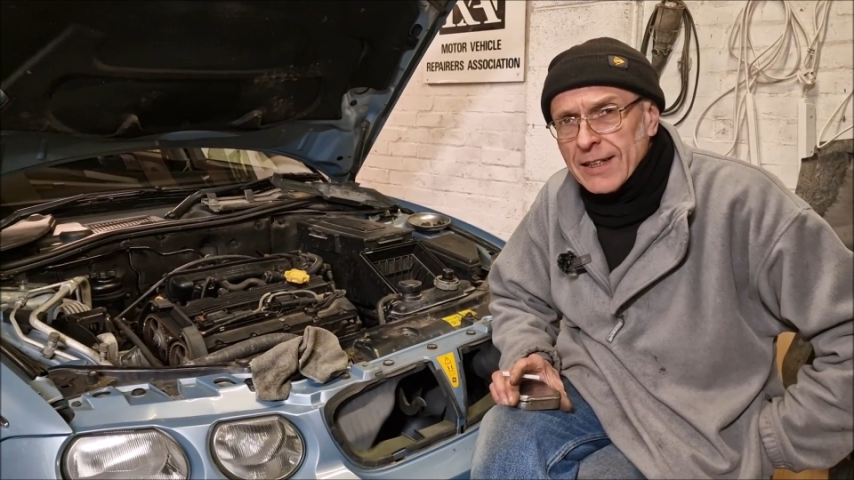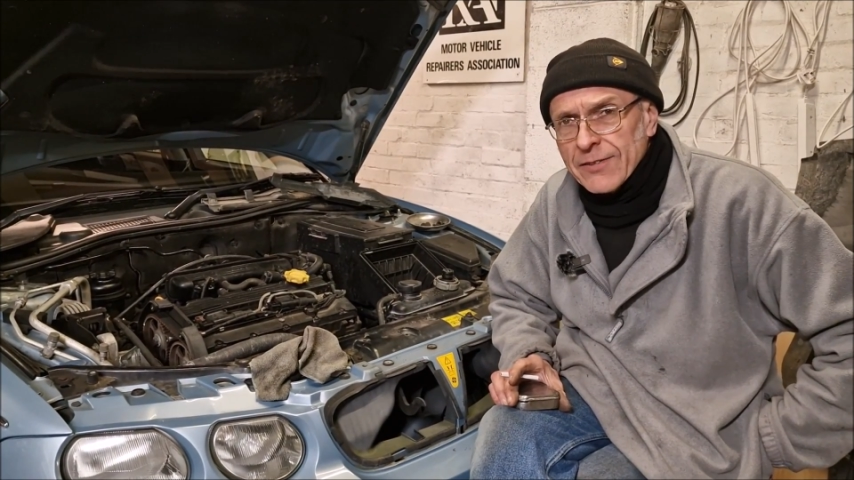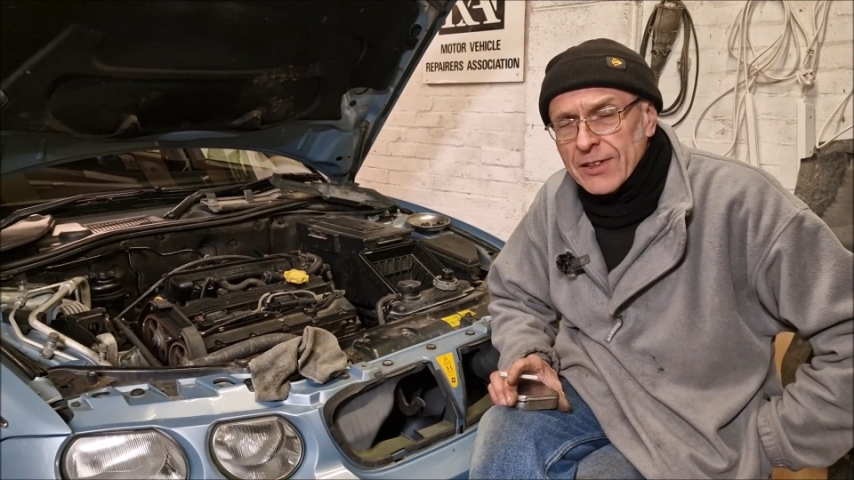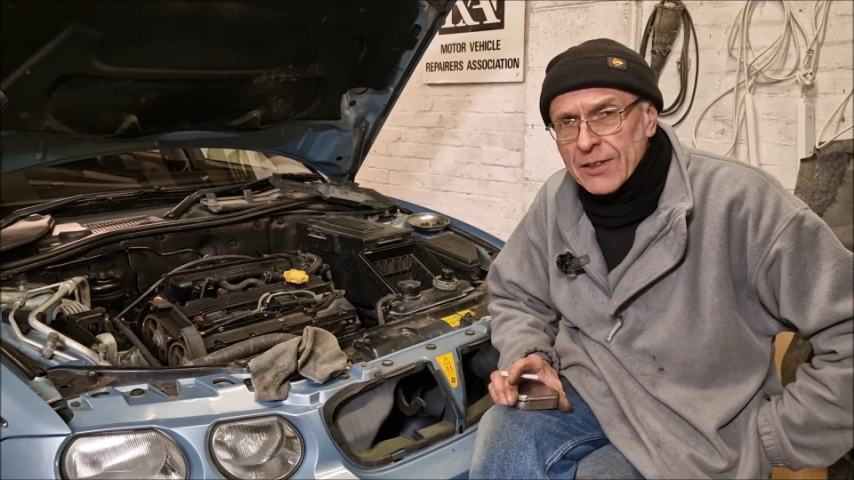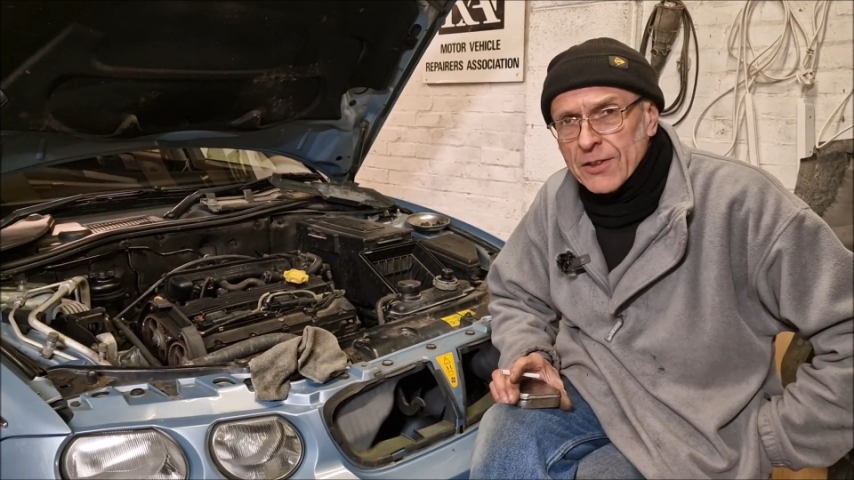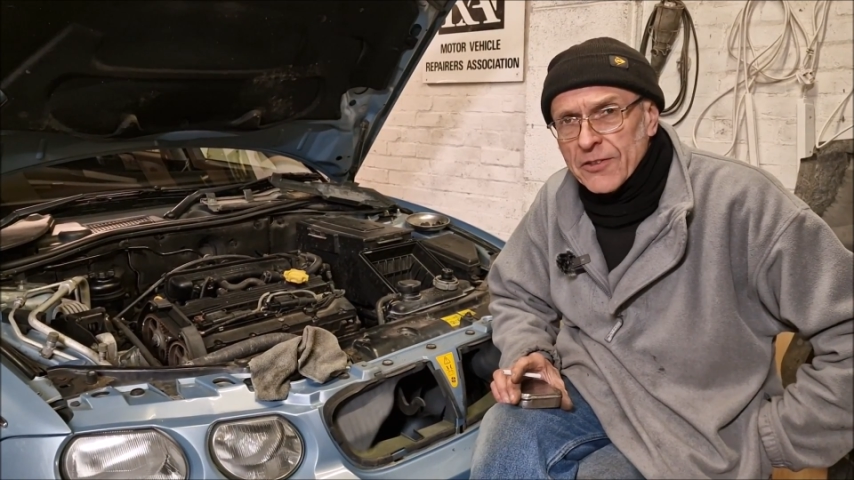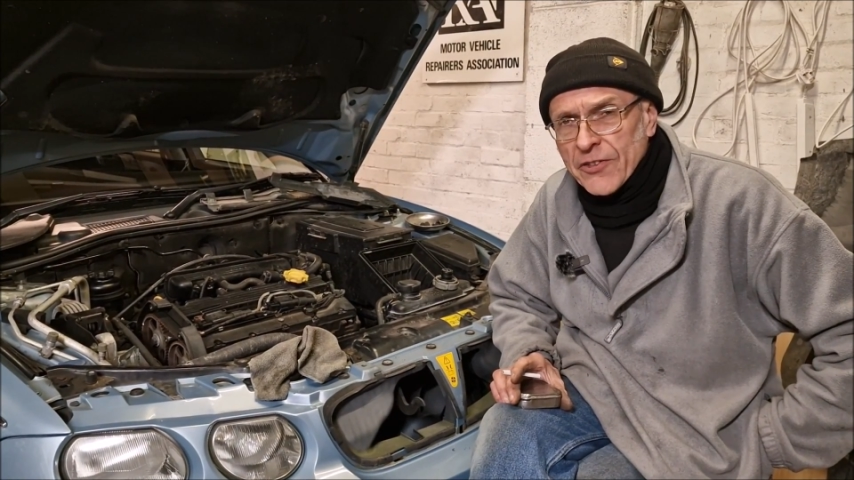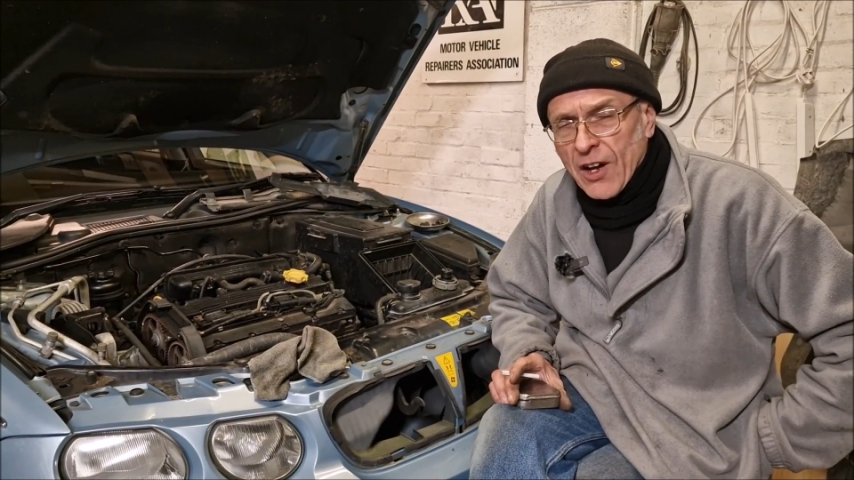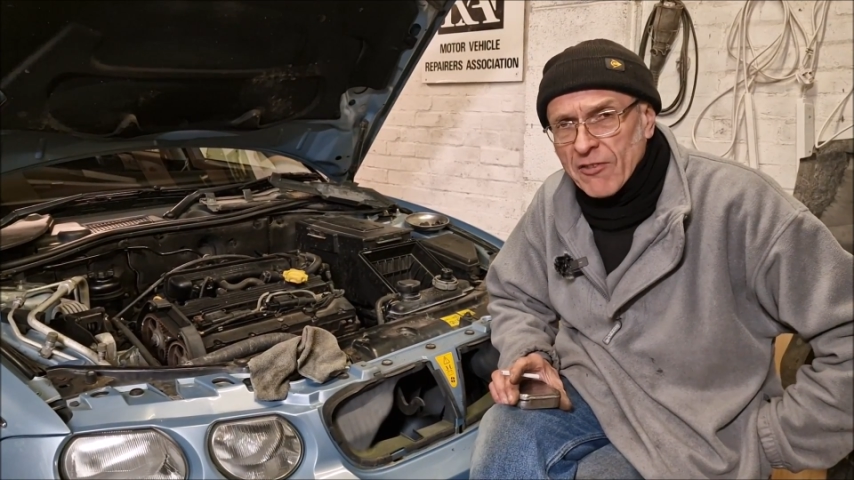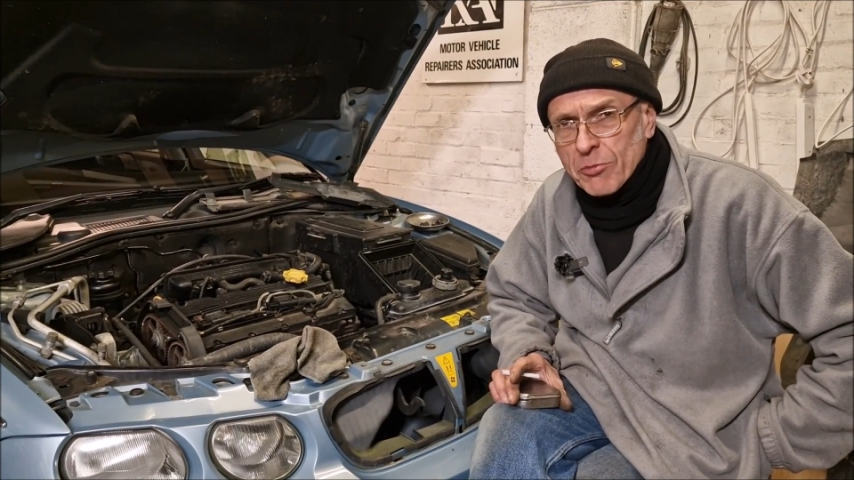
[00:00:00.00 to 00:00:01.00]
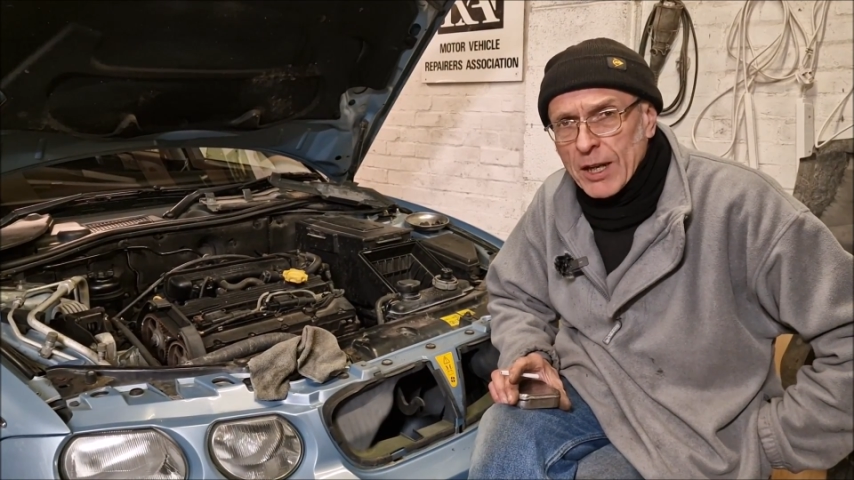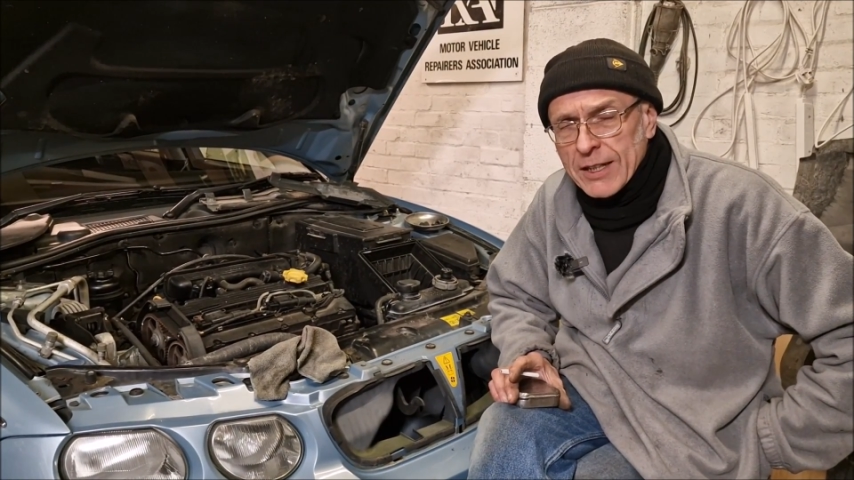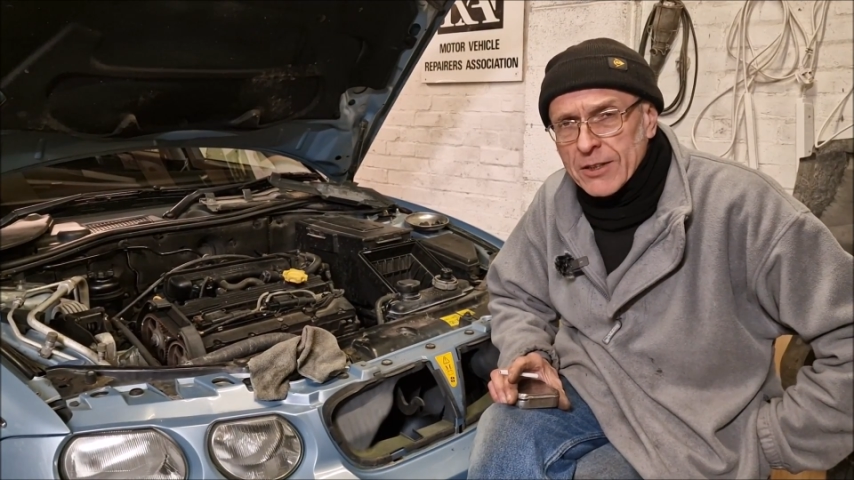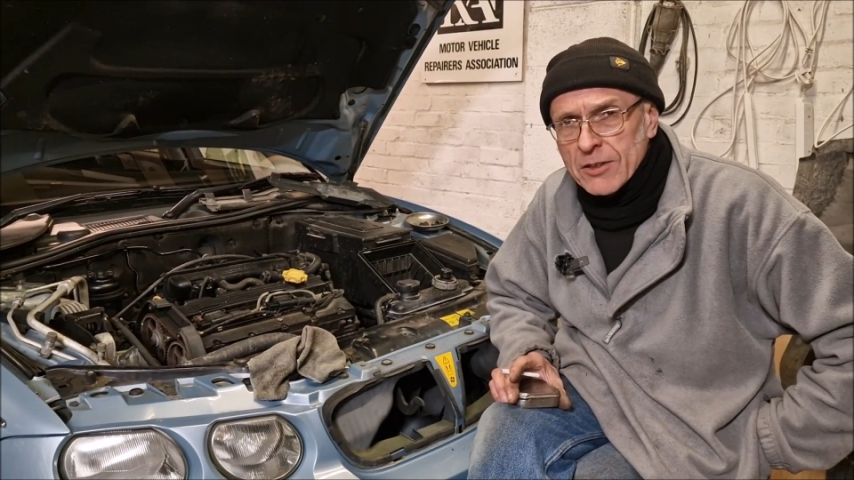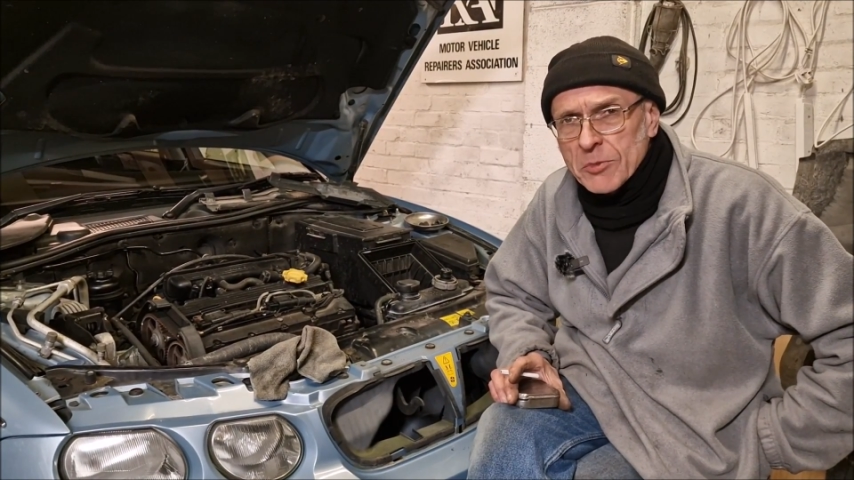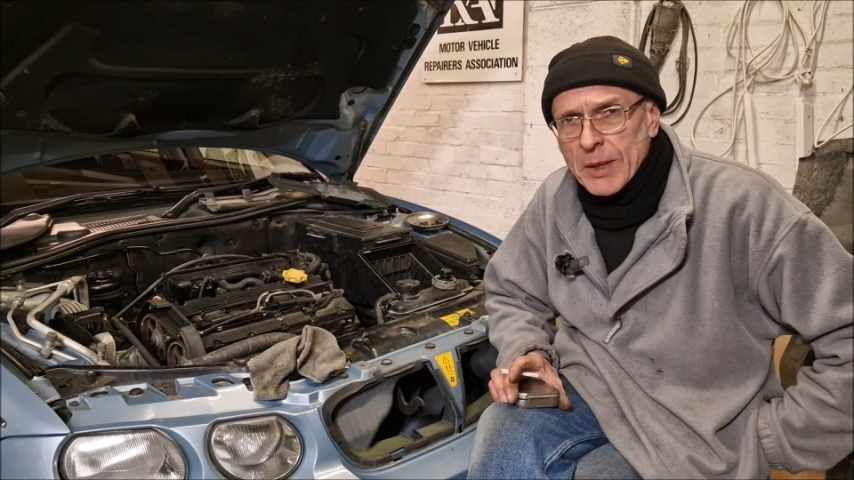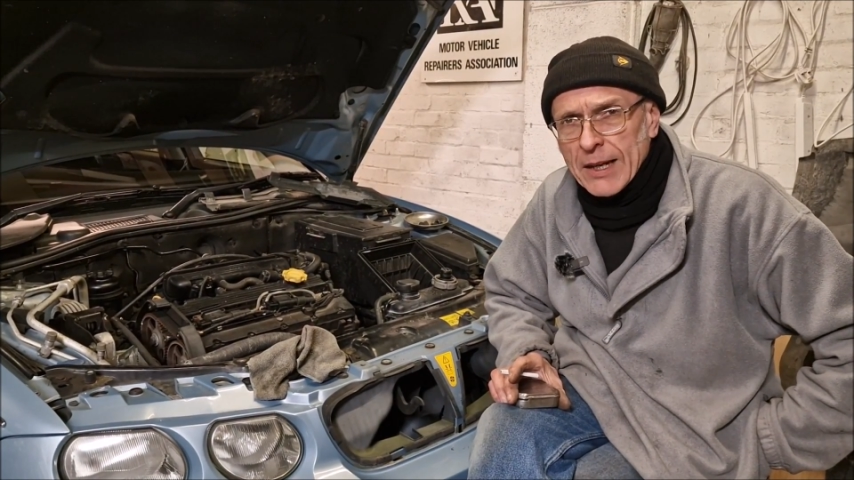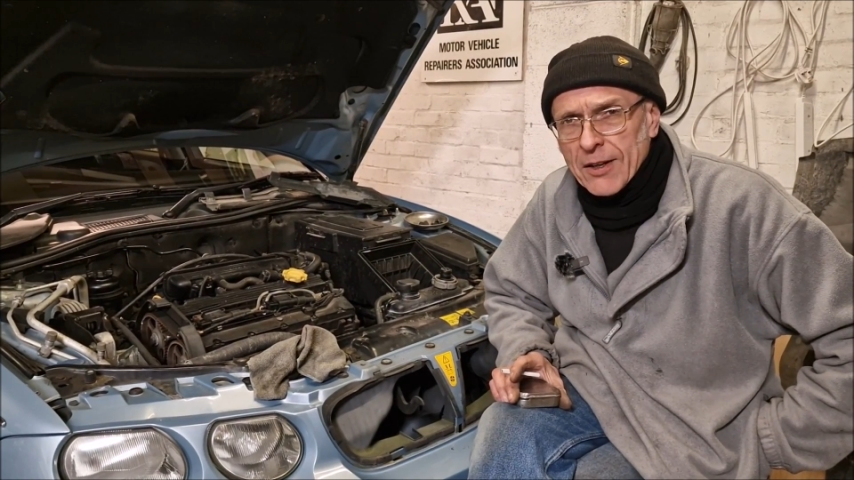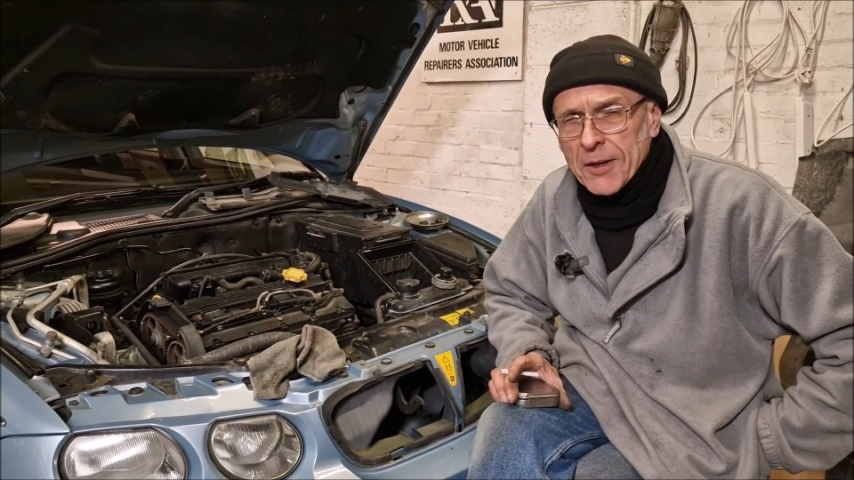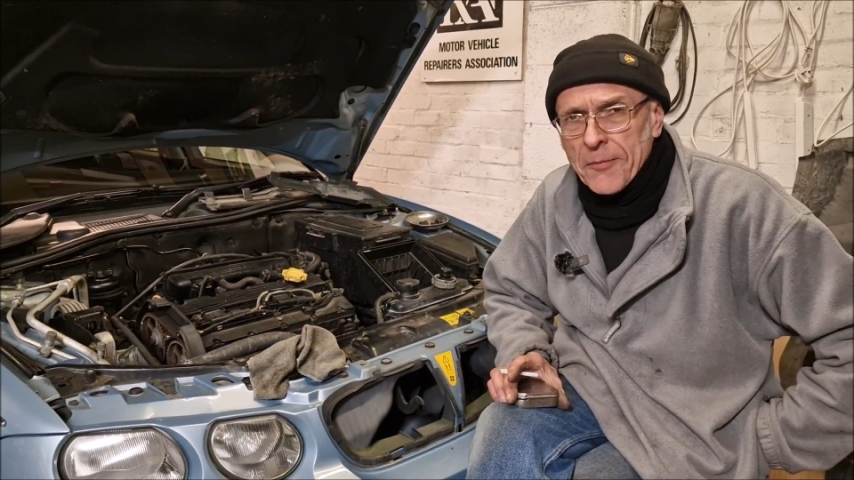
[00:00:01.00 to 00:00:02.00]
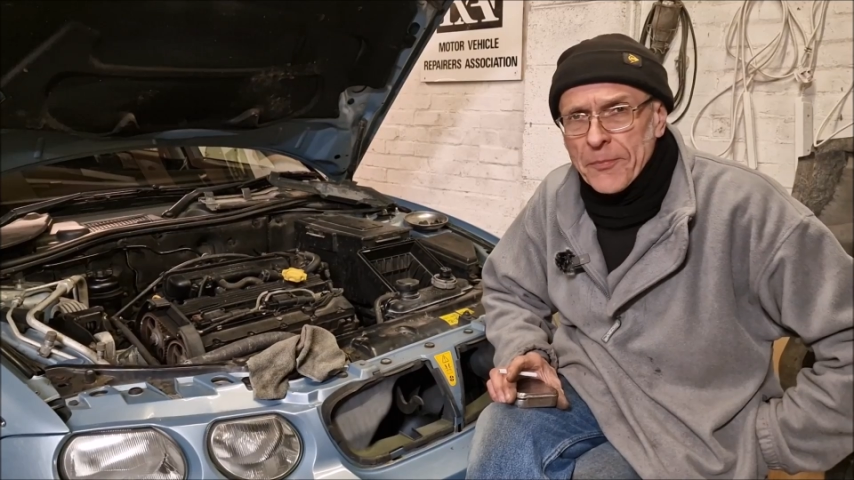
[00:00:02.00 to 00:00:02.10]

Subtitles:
give it another 5 brake horsepower.